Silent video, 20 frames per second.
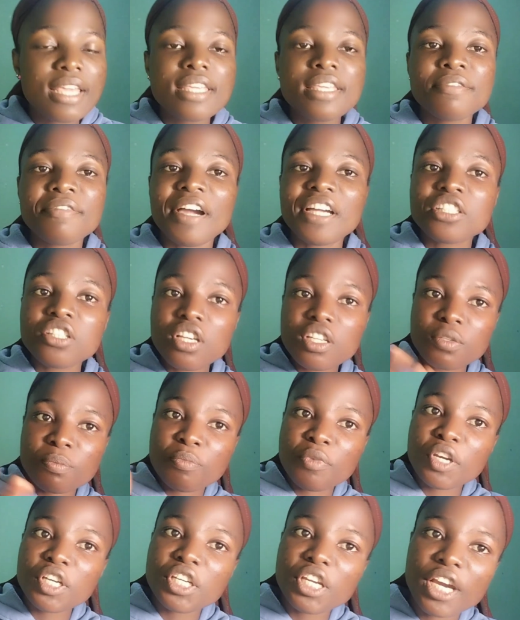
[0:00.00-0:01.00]
If I just
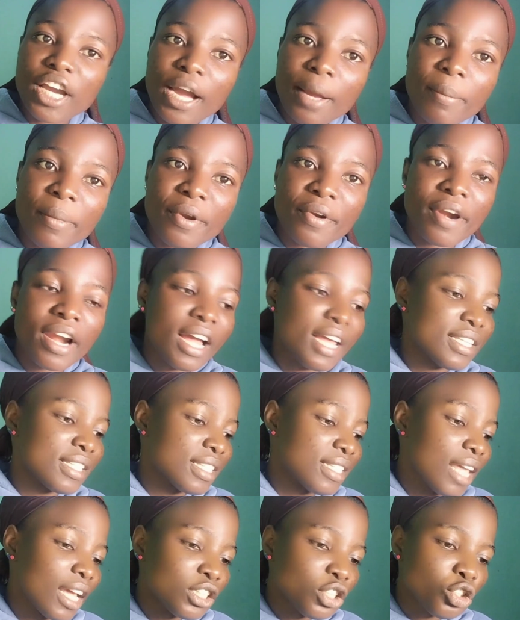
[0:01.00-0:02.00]
bring the camera and
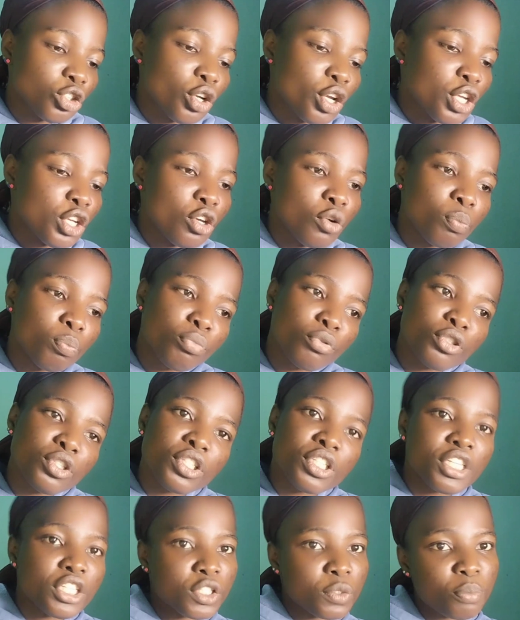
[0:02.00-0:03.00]
start showing you, put
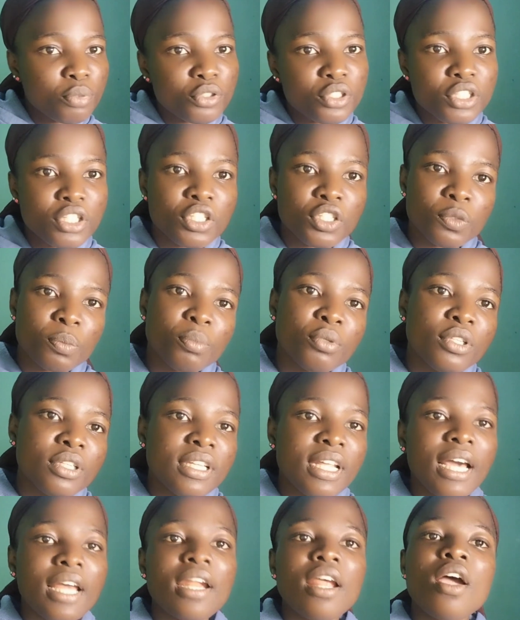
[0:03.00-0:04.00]
this, put
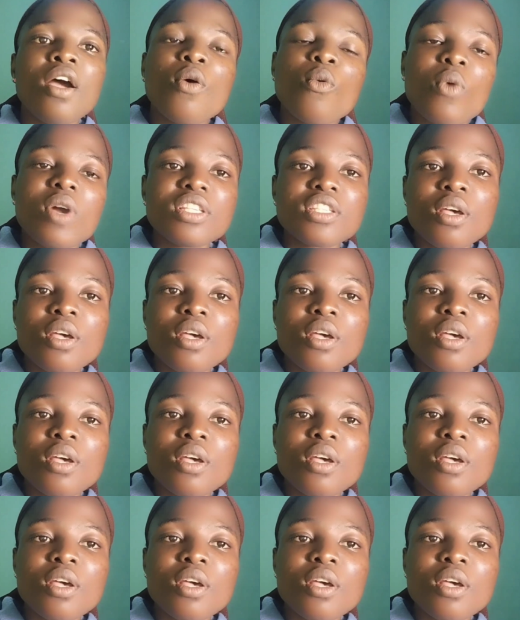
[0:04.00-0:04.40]
that, when